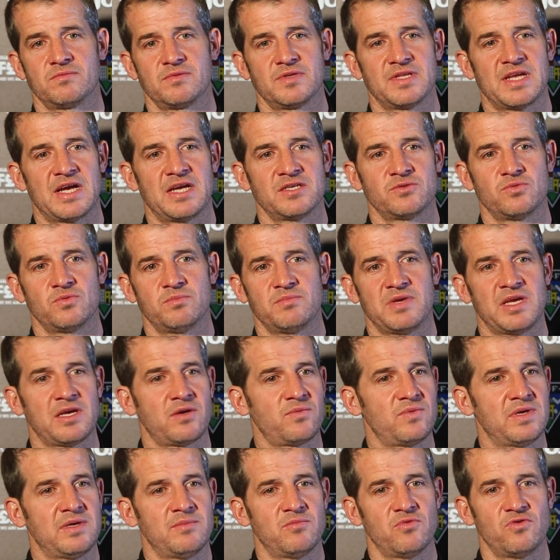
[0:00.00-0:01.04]
Daz would make
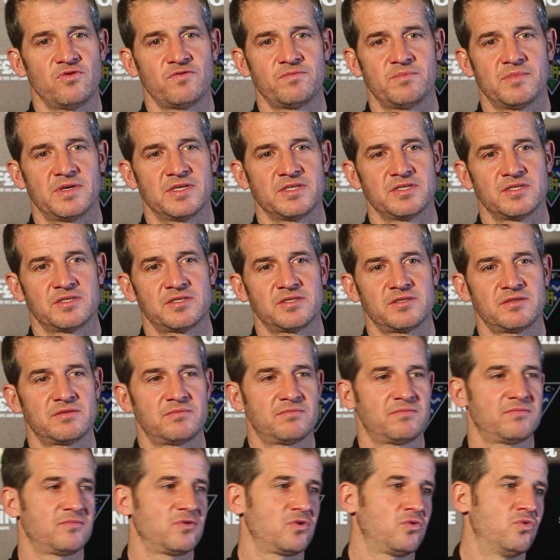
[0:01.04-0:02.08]
wee movements,
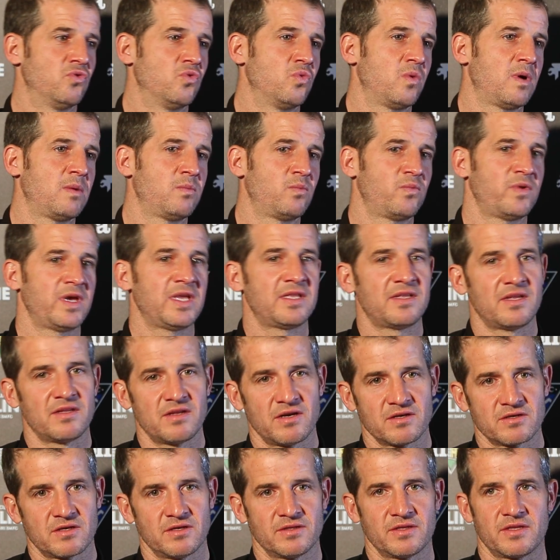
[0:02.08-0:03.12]
go one way to
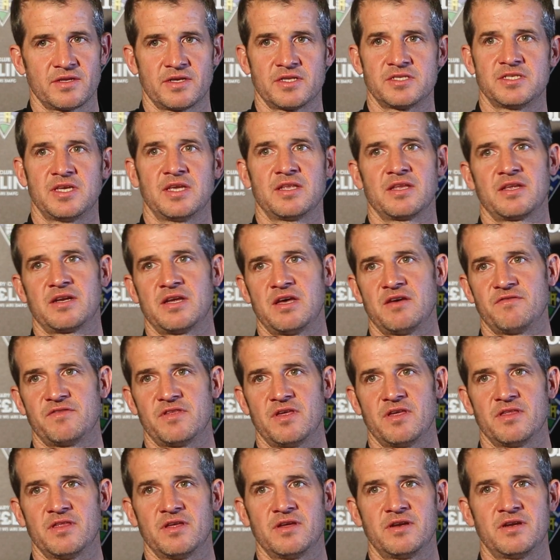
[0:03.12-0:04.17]
duck under the centre half
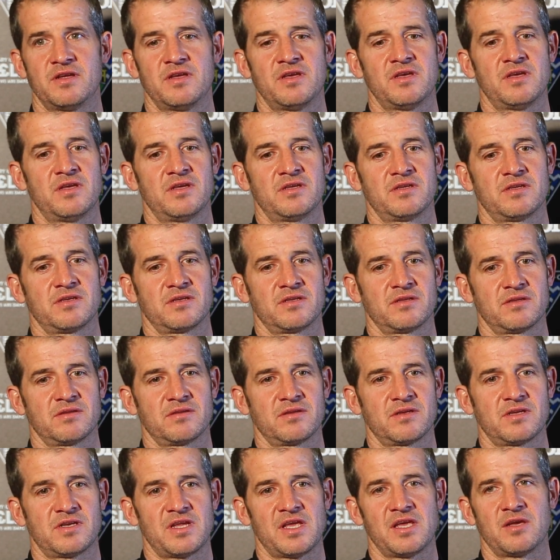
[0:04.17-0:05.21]
the other.
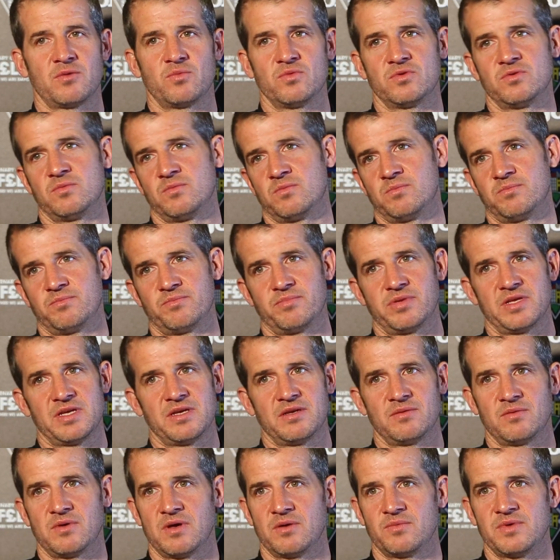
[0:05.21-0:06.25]
Craig would
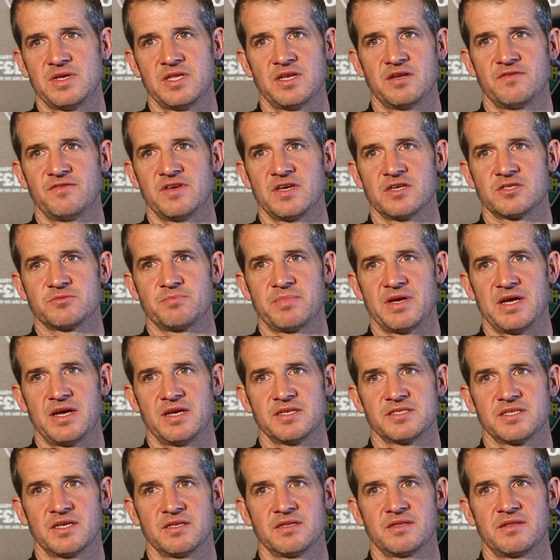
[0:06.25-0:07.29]
play a wee reverse
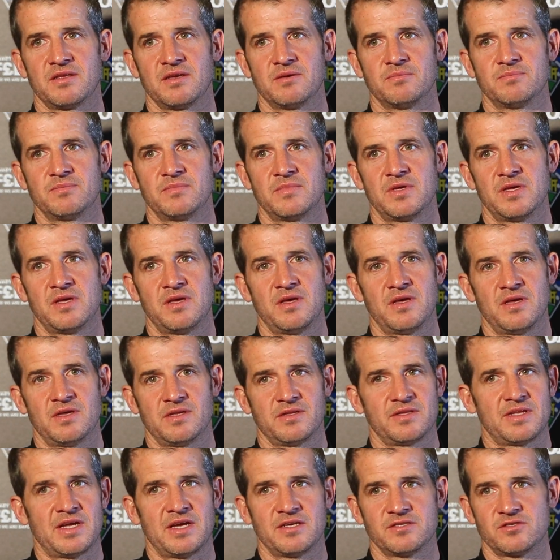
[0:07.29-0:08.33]
pass into him,
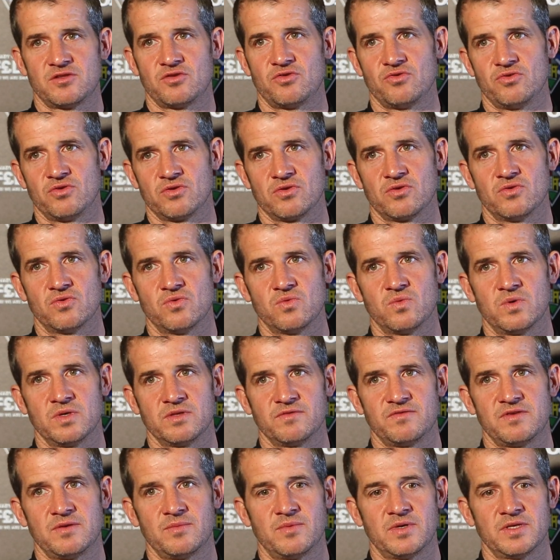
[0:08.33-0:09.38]
Daz through and go
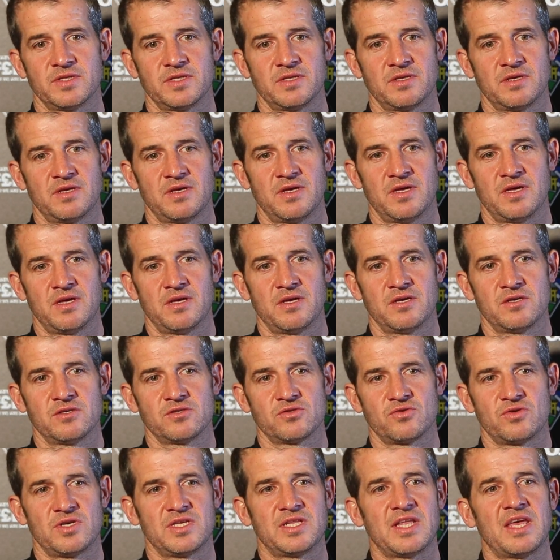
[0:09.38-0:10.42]
1v1.
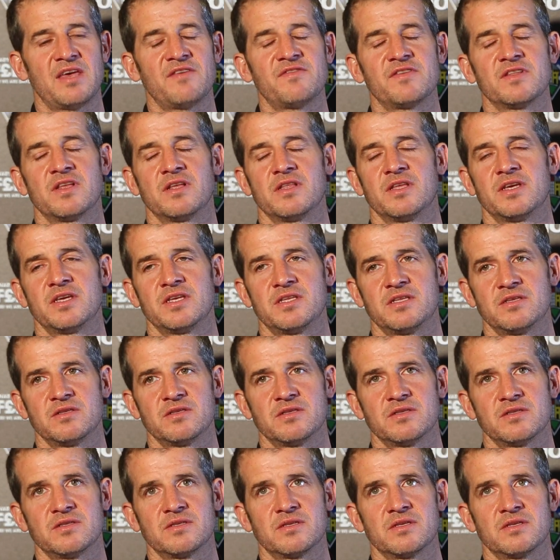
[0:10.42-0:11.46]
So he definitely,
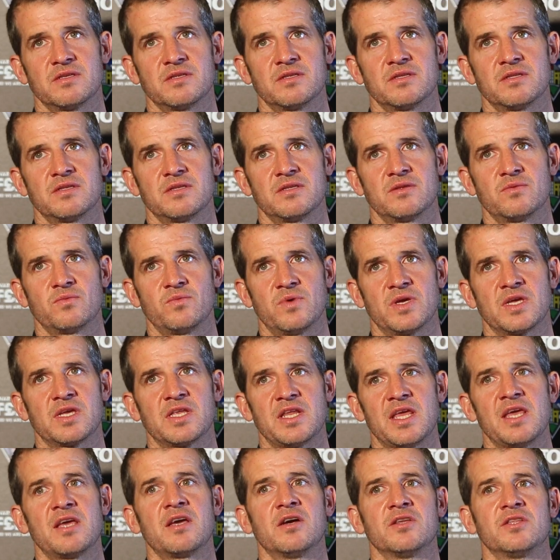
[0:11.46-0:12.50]
when
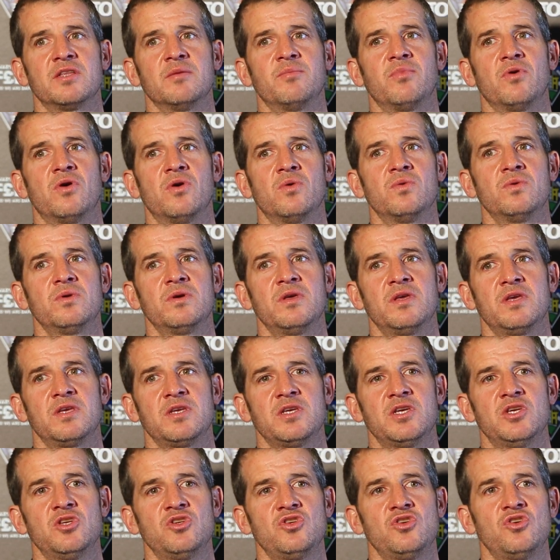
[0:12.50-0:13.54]
Craig had the ball,
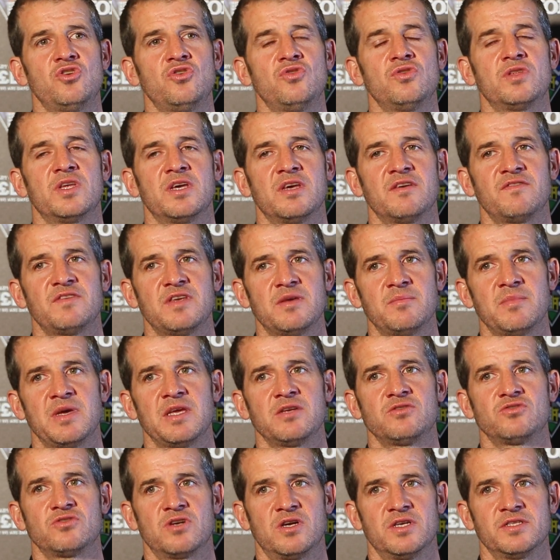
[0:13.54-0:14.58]
he knew that if you
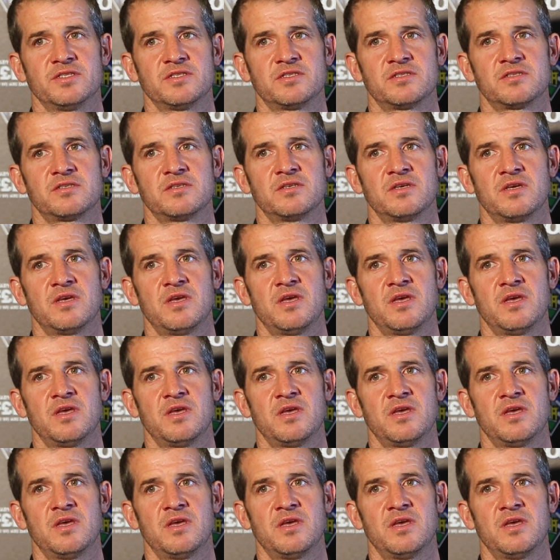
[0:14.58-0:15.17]
made runs,